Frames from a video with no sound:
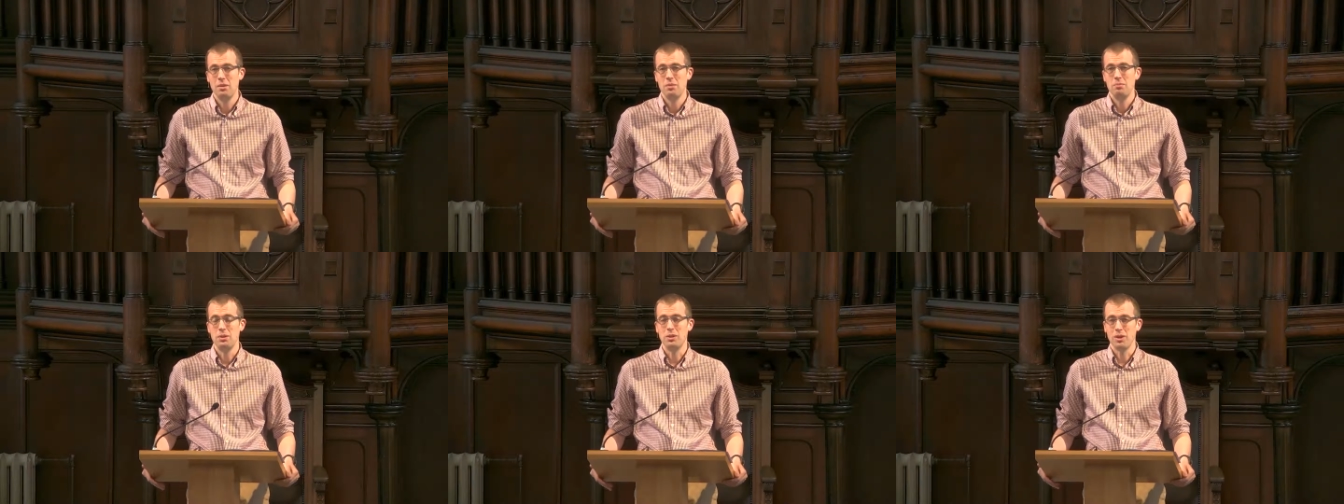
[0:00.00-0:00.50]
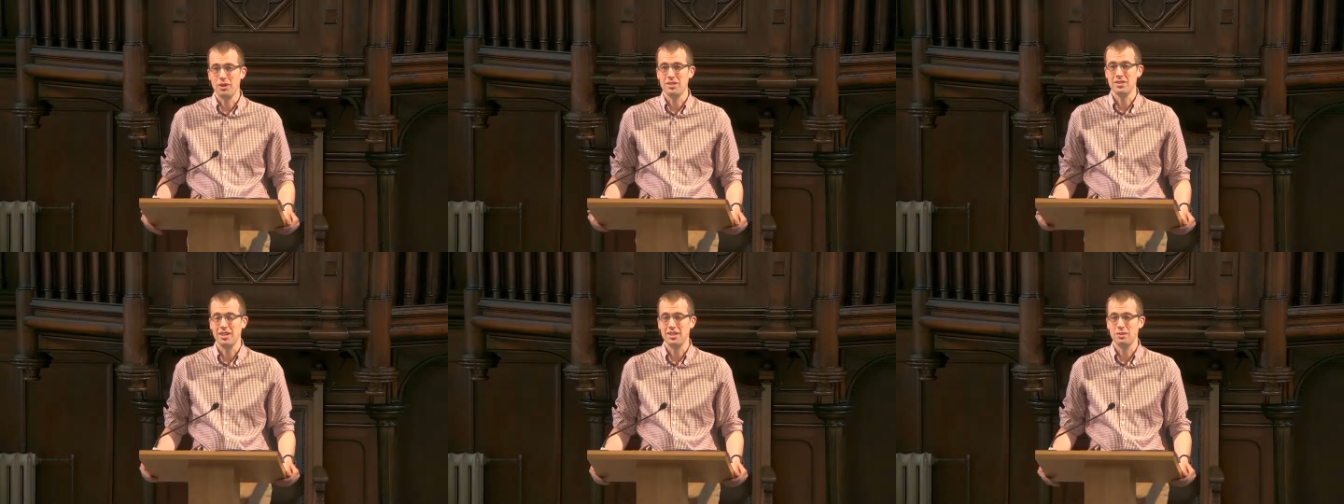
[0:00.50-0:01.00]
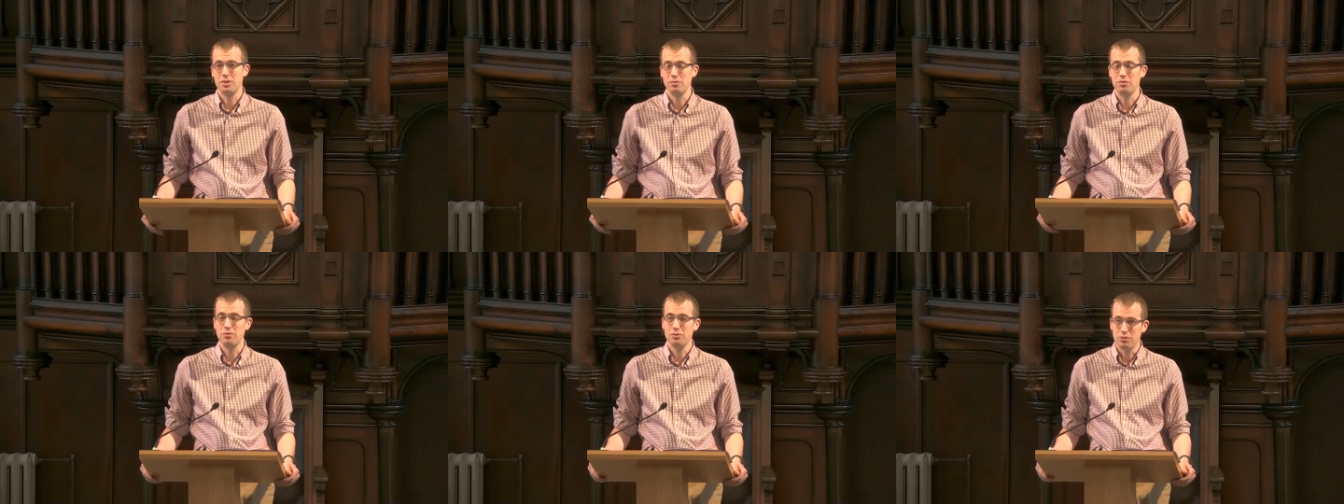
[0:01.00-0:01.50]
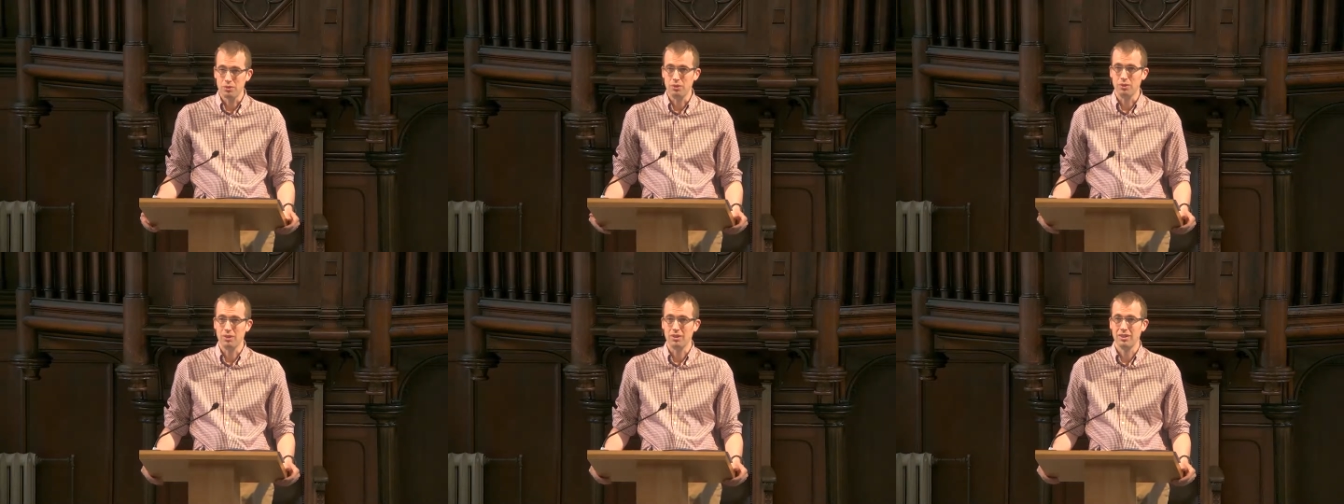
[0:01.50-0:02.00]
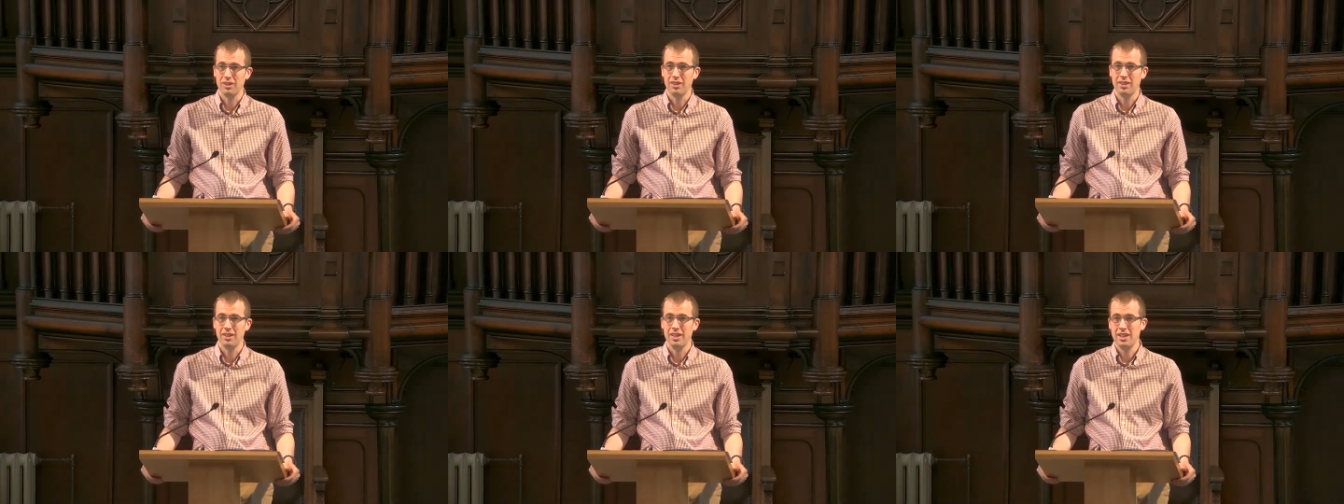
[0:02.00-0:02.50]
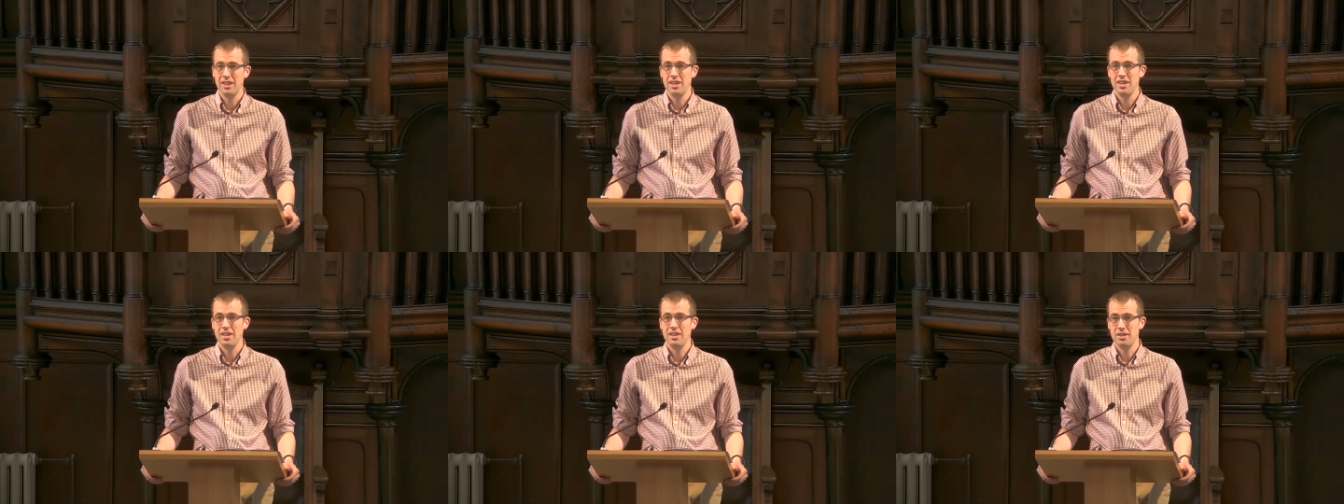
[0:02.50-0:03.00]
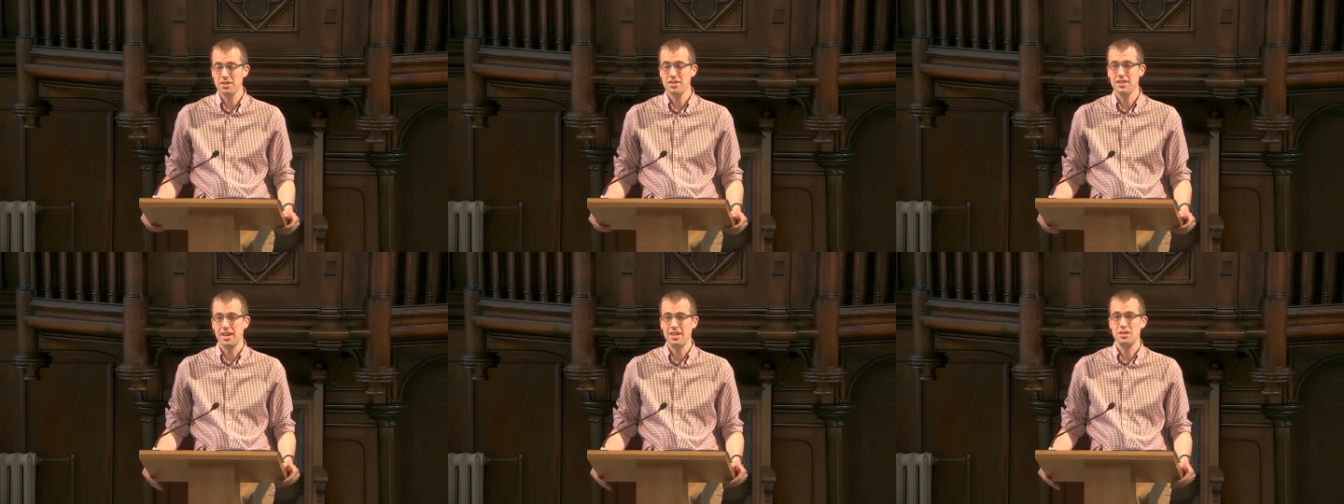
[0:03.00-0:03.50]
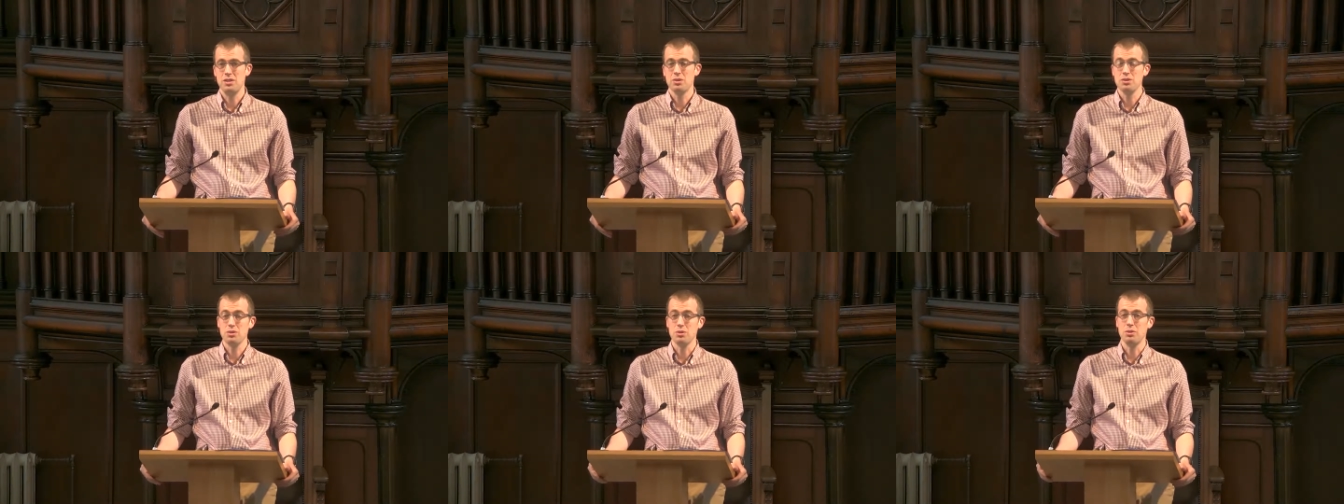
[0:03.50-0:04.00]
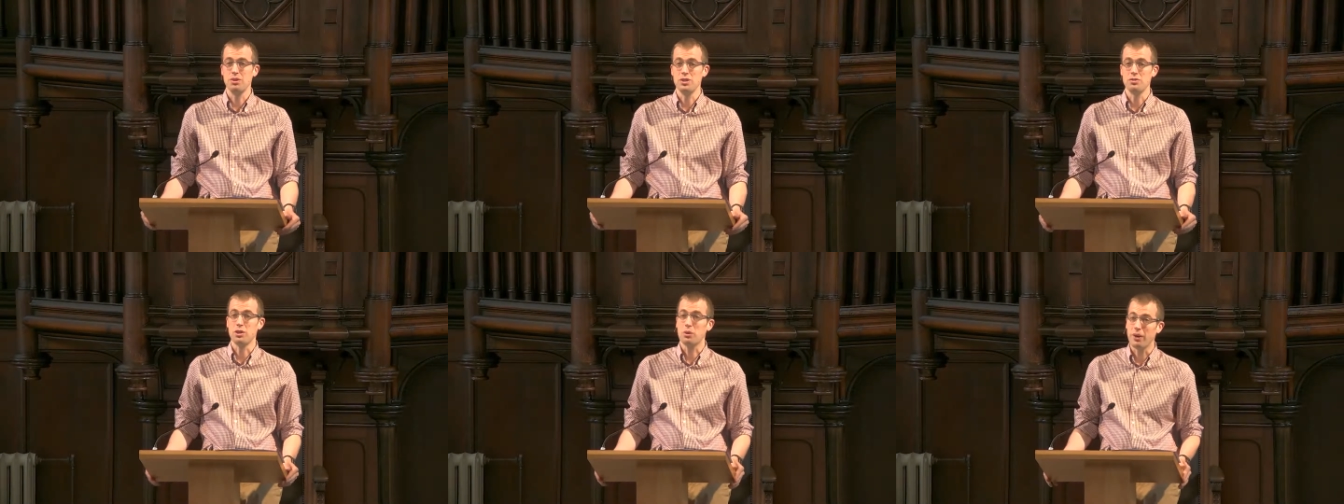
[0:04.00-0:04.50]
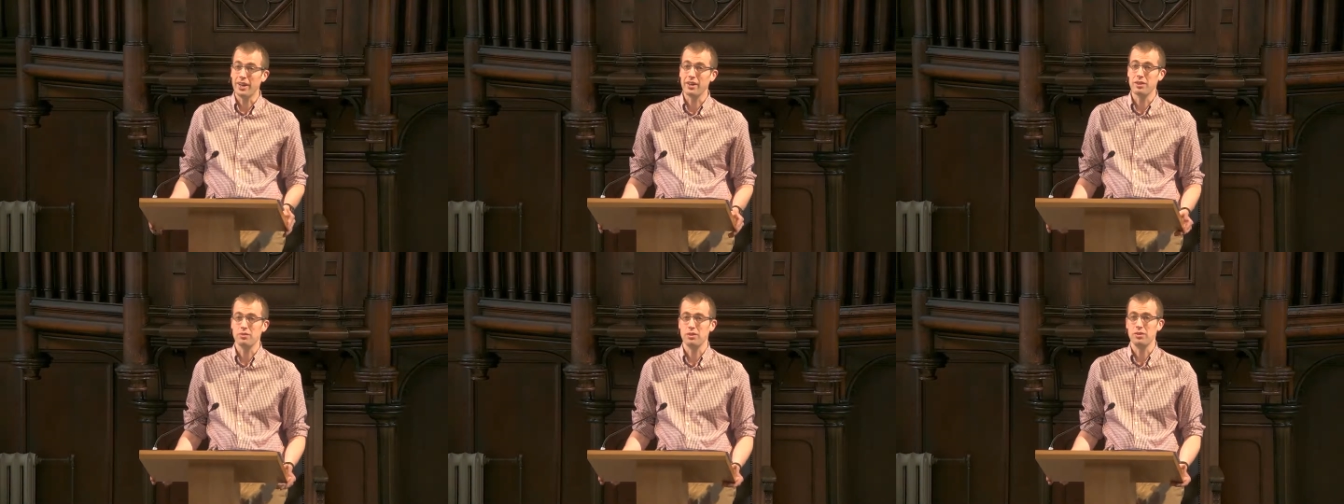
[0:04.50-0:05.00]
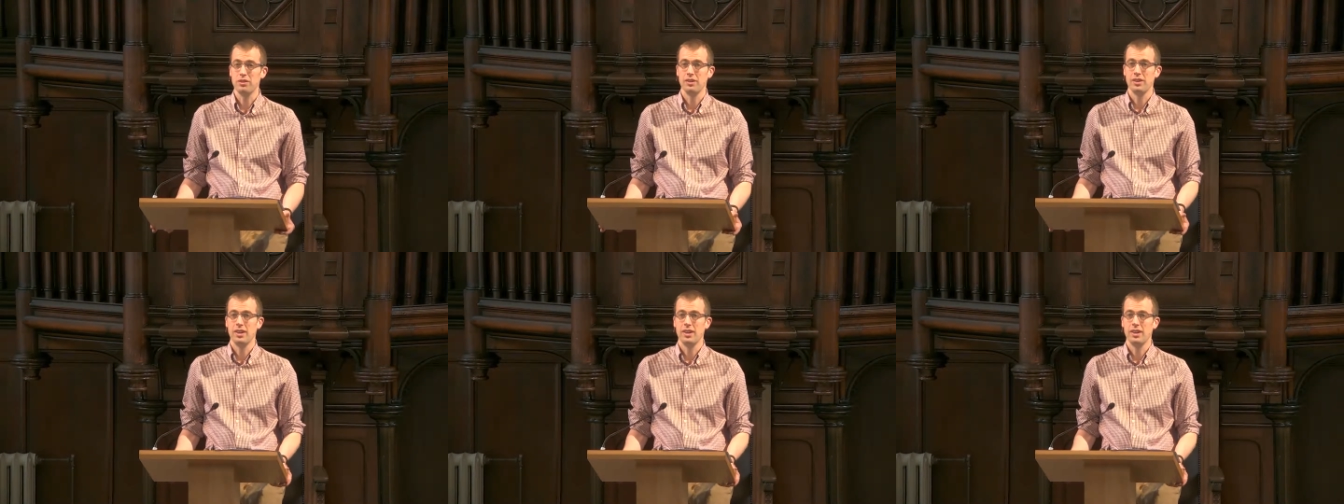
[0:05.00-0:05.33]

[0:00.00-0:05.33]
But God said to him, 'Fool, this night your soul is required of you.